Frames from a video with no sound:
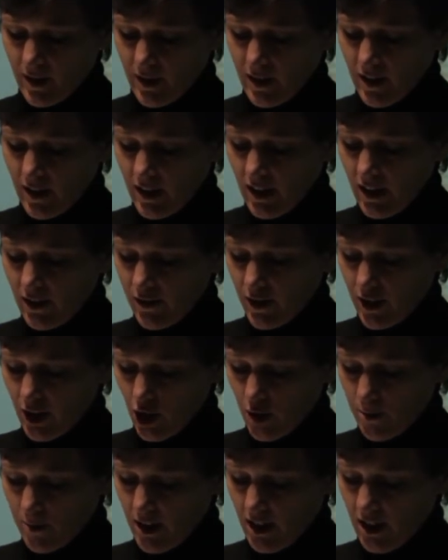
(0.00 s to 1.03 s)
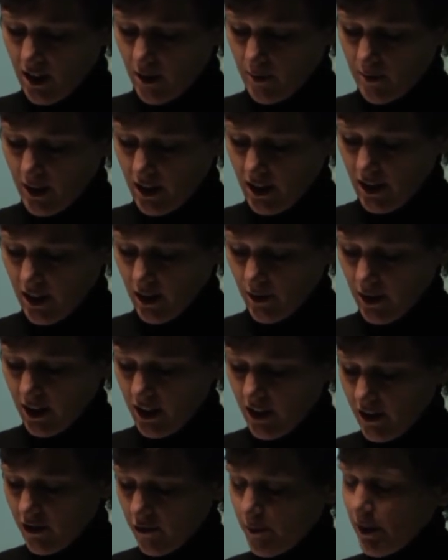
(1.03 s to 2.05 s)
Ethiopia and Malawi
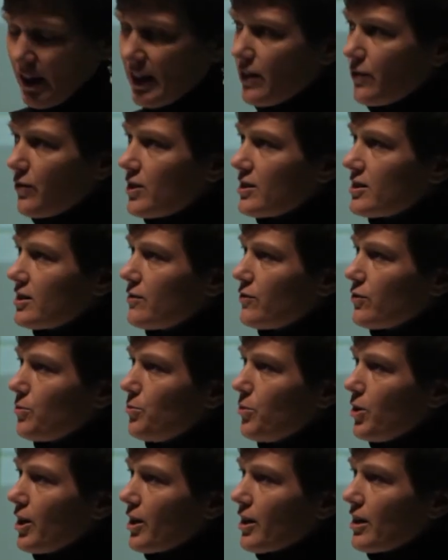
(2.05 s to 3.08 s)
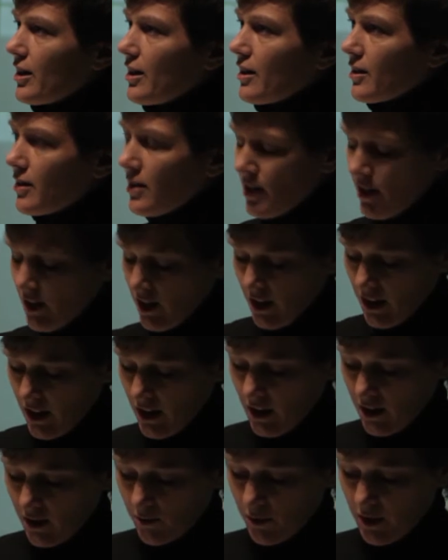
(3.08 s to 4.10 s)
have benefited from working
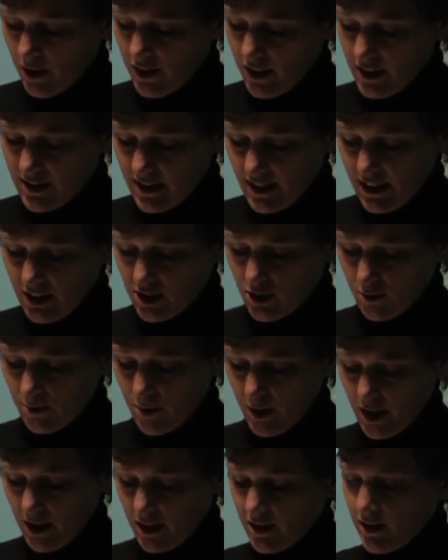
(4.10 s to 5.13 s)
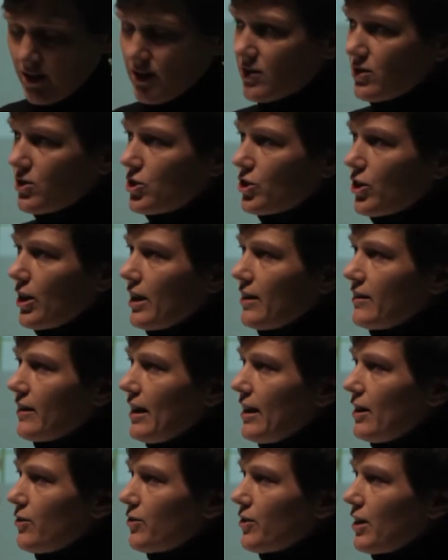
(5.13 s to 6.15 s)
with international partners to train their
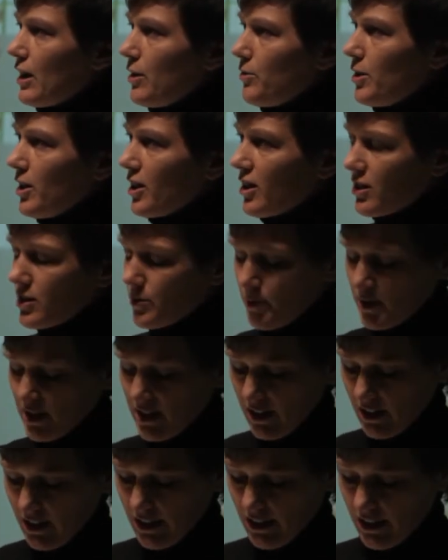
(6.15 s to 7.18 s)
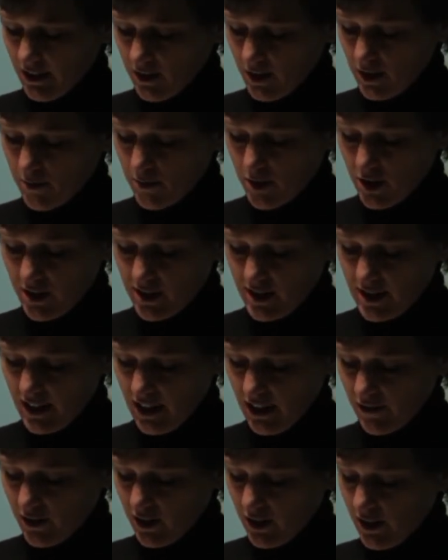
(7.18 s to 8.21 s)
healthcare workers, particularly at the community
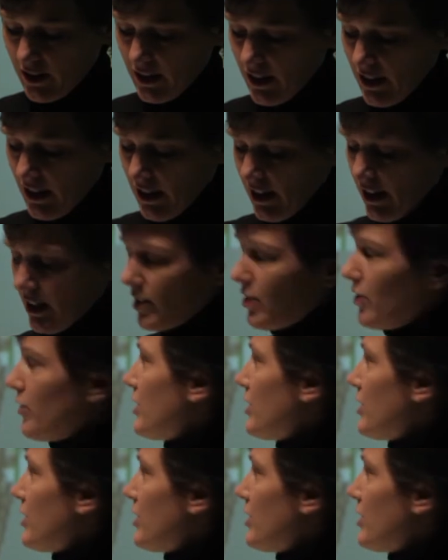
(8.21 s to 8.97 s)
level, including